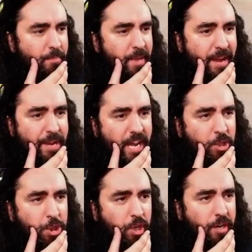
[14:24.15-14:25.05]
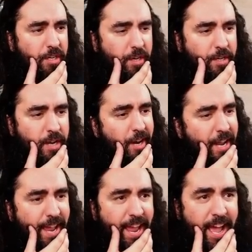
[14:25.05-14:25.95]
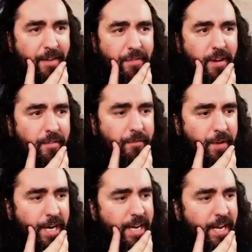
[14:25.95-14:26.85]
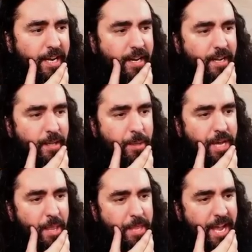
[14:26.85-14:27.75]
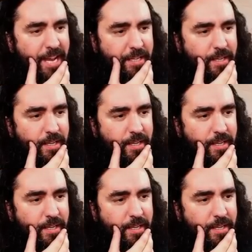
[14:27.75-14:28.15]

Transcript: Maybe I should not have freaking done that.